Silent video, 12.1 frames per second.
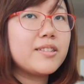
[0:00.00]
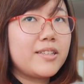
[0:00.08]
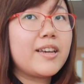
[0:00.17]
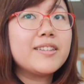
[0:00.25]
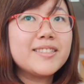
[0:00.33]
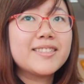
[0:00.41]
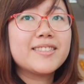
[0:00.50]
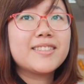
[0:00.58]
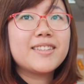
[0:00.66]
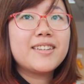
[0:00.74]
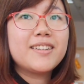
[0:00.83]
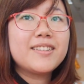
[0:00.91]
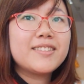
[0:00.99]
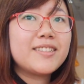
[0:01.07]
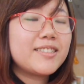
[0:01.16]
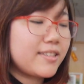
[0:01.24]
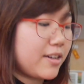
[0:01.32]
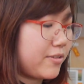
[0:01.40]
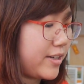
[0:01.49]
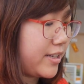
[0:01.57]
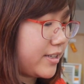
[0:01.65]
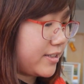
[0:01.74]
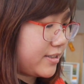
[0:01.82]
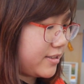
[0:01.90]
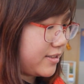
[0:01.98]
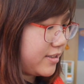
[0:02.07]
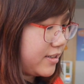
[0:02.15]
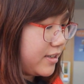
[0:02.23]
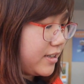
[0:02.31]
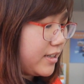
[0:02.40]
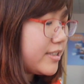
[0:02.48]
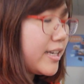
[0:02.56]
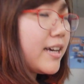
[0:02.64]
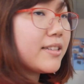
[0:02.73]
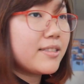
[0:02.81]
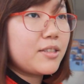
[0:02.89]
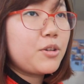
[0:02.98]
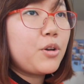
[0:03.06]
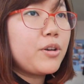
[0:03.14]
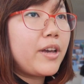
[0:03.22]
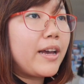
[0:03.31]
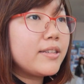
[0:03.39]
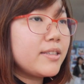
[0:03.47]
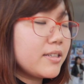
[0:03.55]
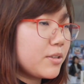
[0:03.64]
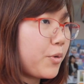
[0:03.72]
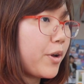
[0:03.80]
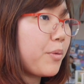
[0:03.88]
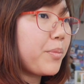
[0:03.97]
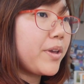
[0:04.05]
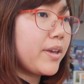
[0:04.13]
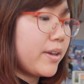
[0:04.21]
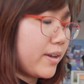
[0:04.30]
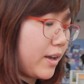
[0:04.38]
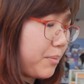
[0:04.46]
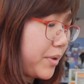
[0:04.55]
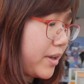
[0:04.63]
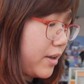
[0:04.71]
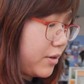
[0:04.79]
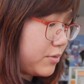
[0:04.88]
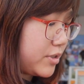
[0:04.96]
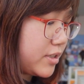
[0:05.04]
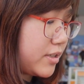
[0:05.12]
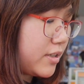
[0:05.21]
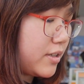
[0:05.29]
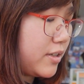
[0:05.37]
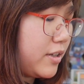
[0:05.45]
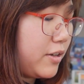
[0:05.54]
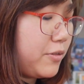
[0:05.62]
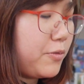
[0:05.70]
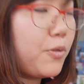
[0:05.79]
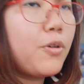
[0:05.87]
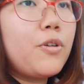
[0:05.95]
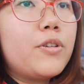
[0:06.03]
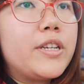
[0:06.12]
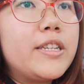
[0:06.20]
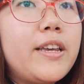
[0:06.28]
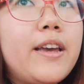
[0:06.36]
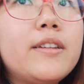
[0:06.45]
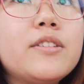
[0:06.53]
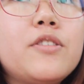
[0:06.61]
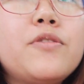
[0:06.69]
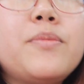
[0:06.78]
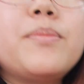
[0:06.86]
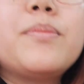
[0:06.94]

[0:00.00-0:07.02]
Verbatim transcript: Yes. This is it's coming out soon? Yes, I think will be coming out uh, for in the end of